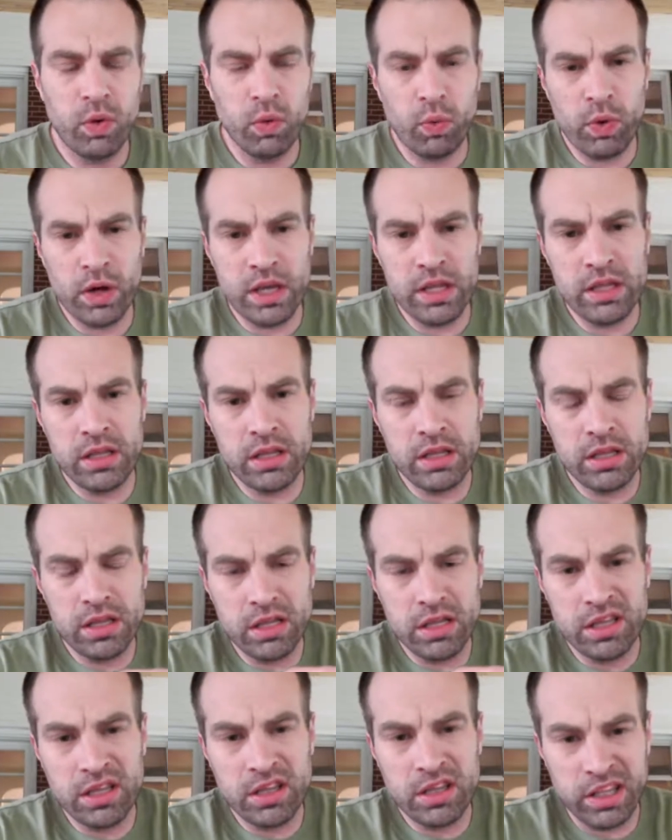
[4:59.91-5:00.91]
when
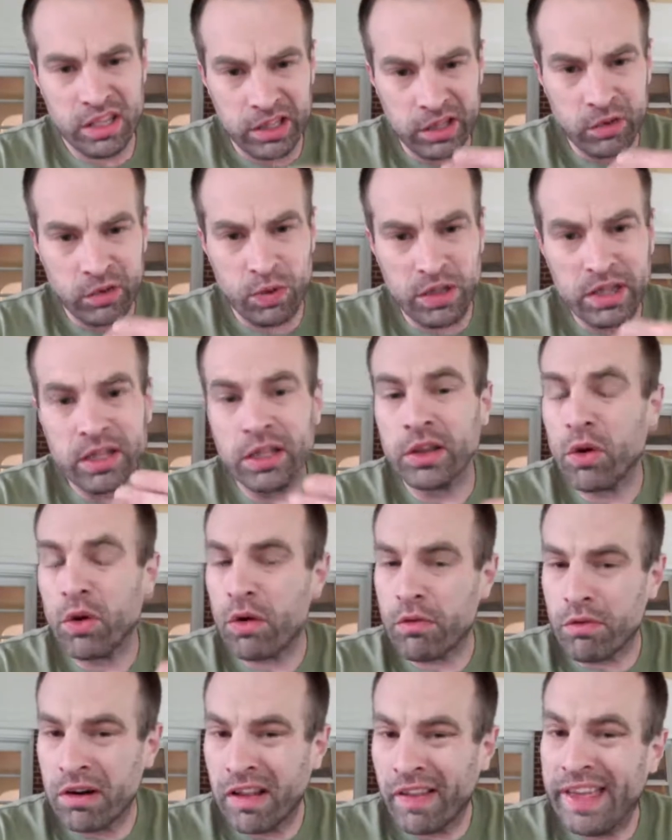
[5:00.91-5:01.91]
when the
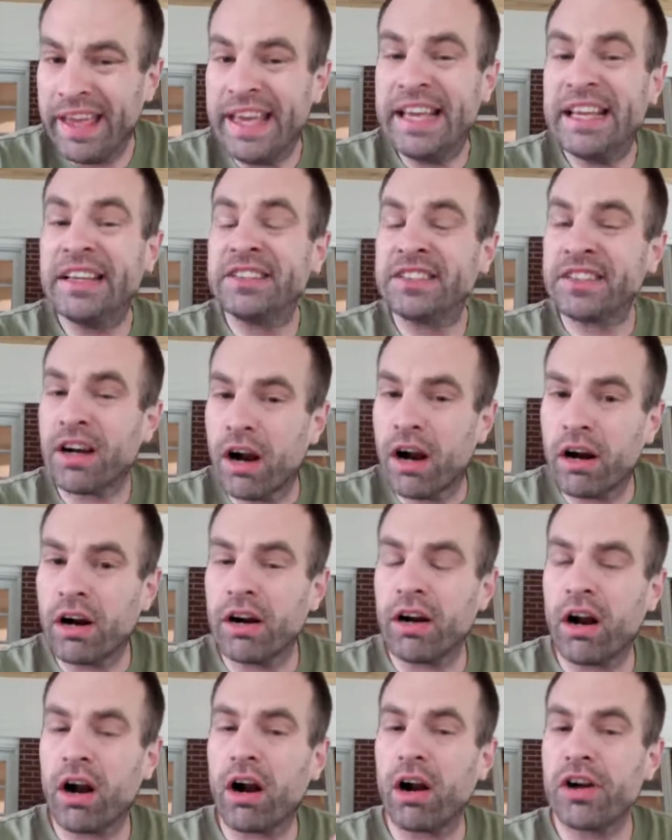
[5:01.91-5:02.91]
Lord really is
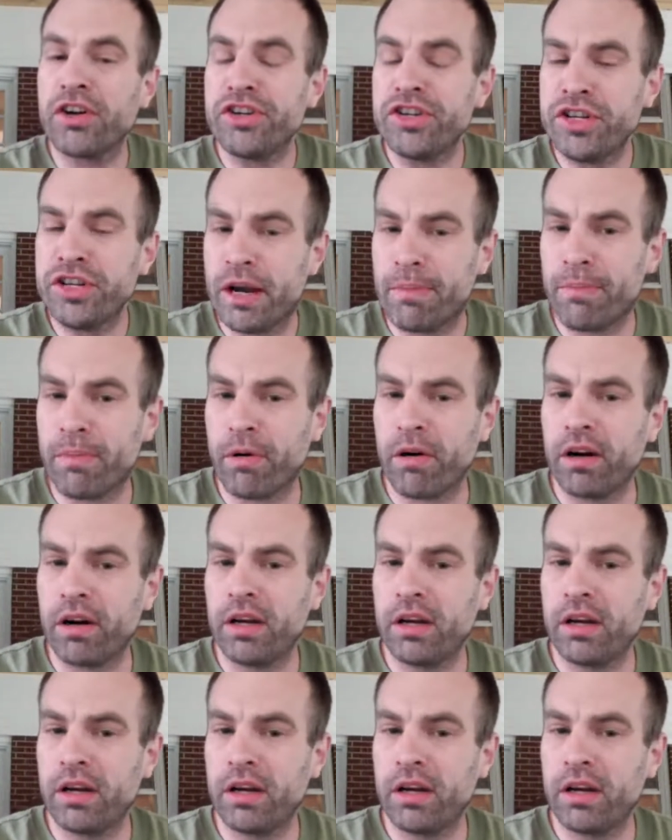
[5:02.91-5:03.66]
our shepherd.